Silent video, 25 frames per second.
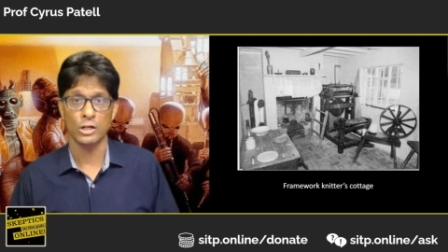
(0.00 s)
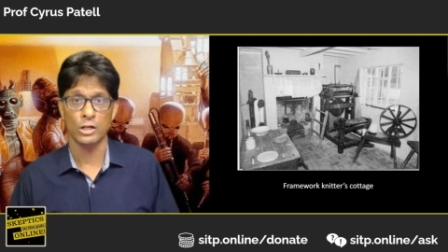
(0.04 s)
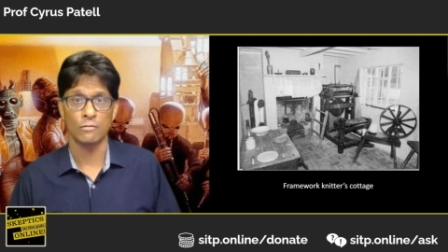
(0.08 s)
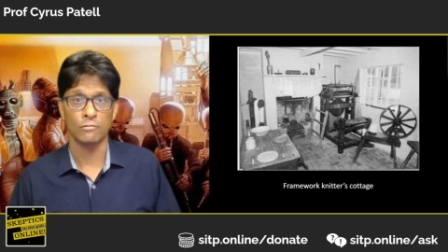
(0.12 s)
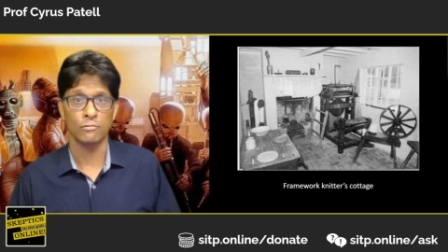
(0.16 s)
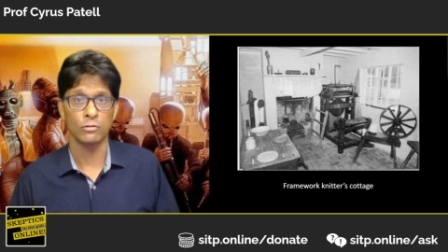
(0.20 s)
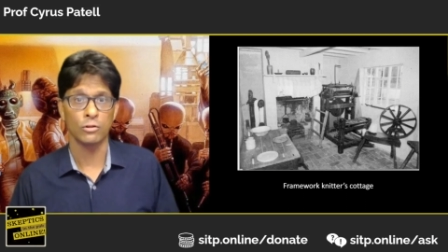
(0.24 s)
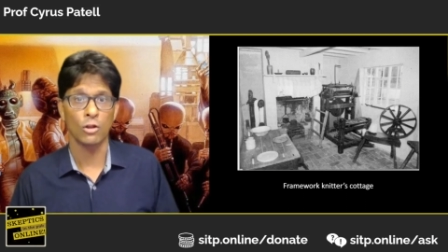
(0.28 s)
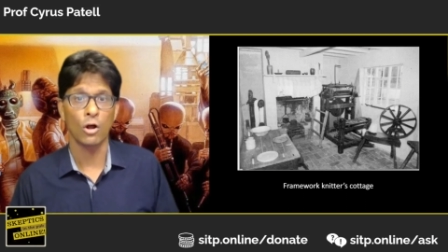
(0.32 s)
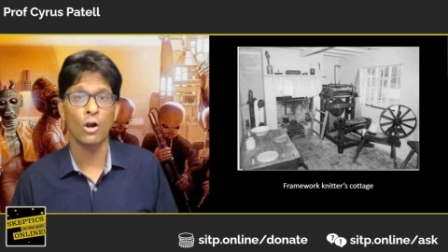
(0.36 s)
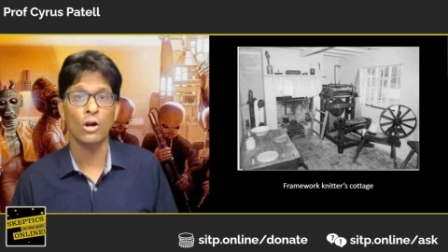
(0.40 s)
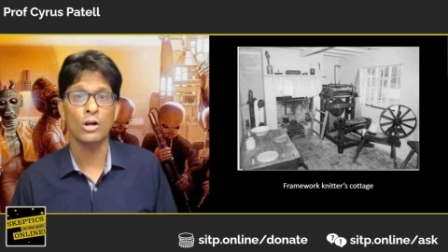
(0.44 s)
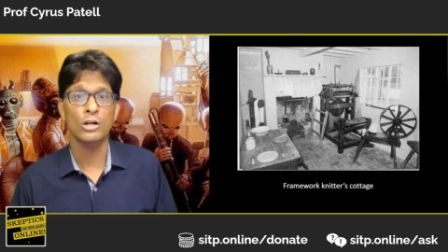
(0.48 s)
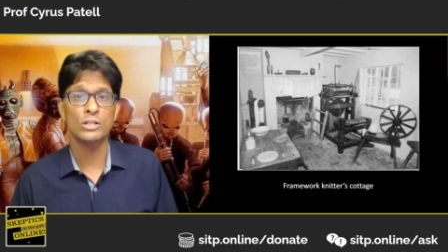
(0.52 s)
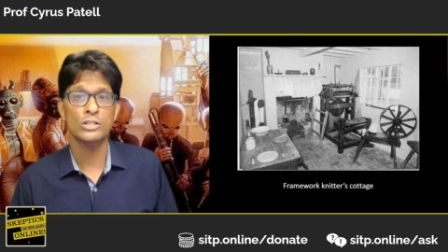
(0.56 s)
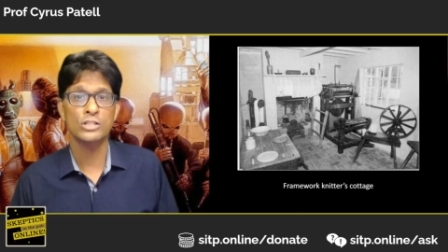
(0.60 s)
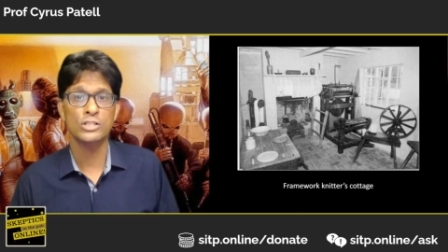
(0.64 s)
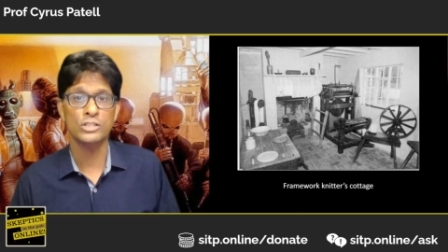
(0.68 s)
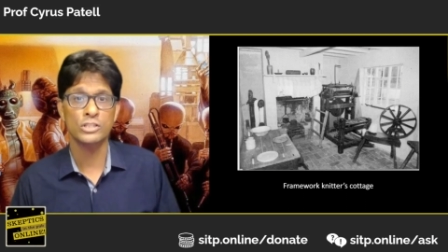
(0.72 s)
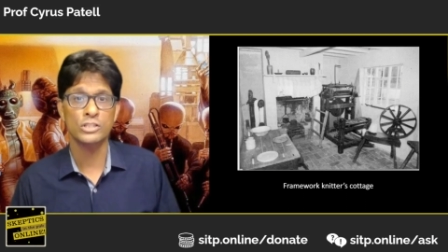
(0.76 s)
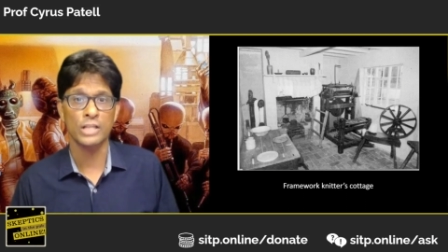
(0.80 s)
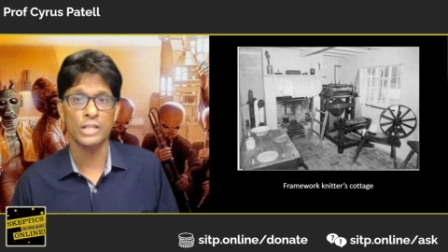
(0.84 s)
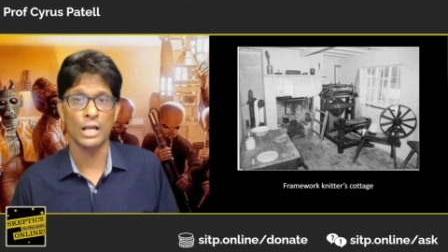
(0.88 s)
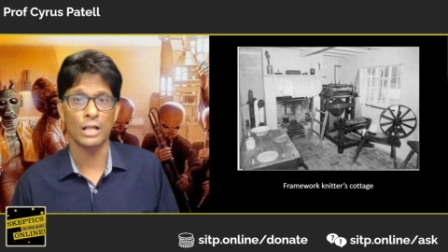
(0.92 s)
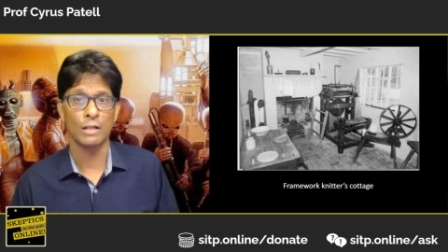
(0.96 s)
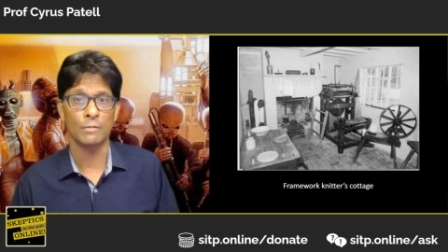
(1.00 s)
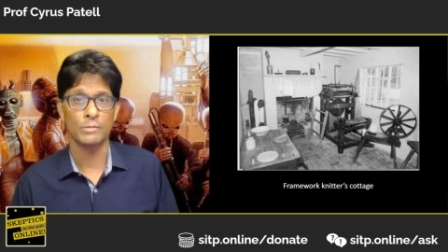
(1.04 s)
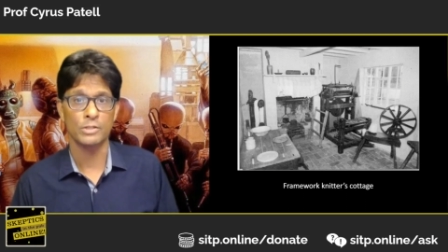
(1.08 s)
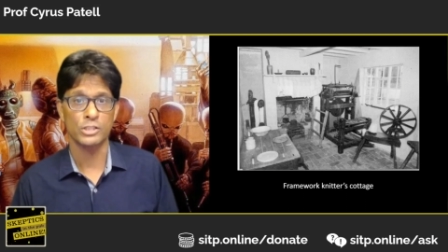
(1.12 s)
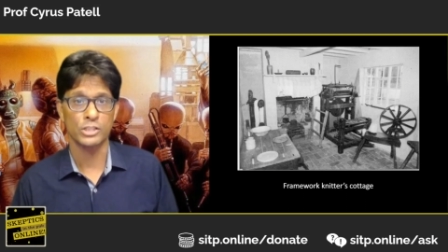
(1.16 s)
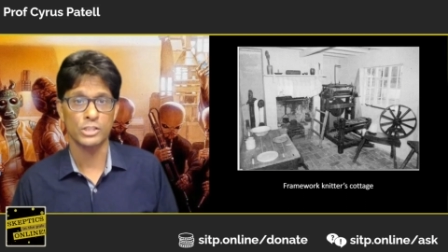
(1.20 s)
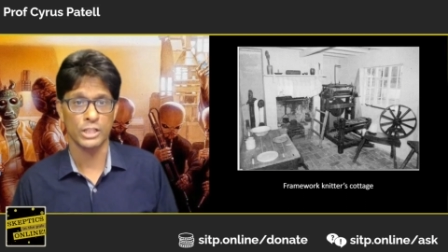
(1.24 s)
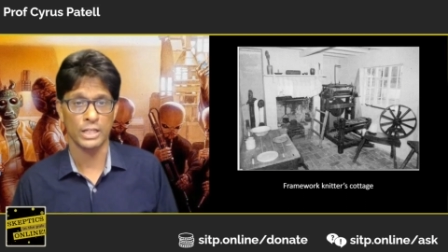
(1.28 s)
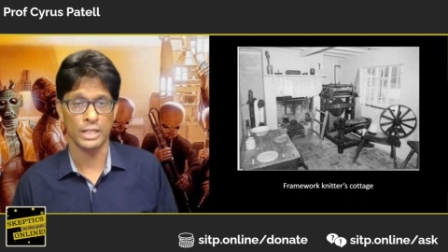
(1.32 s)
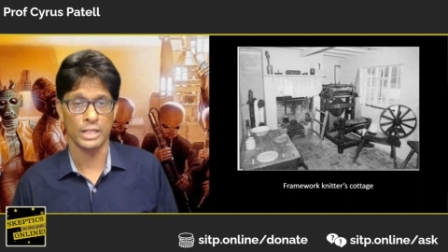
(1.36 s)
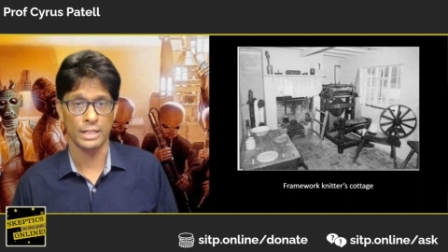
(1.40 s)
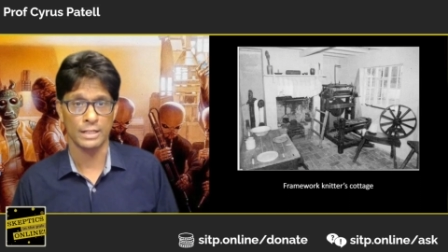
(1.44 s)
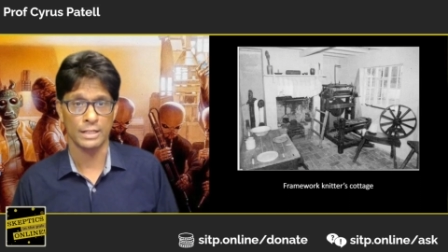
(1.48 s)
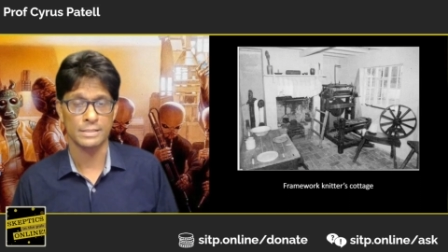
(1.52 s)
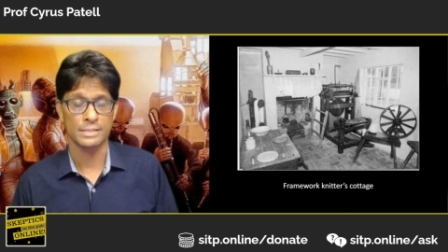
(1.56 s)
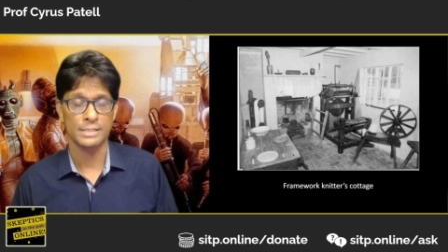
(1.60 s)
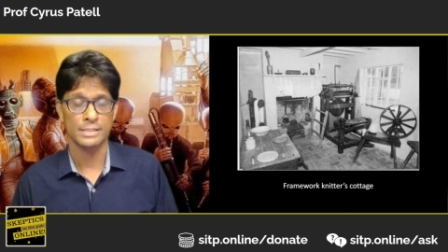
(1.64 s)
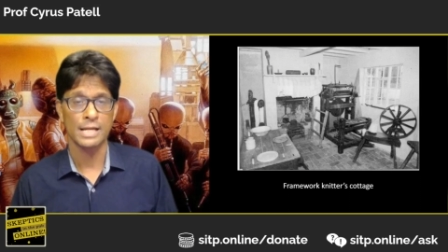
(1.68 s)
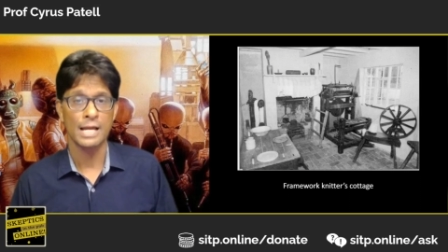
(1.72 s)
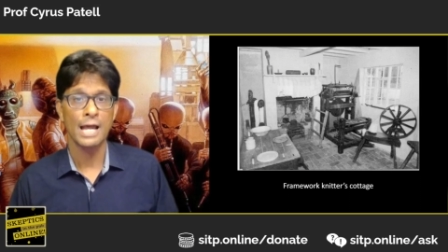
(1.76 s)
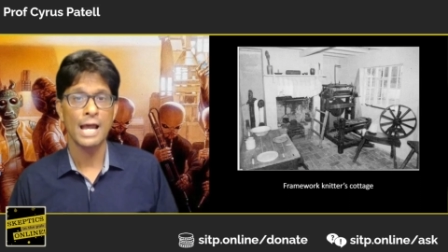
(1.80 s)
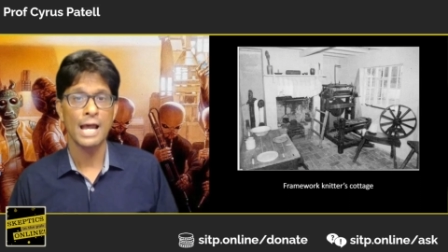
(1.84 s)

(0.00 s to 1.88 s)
of large-scale machines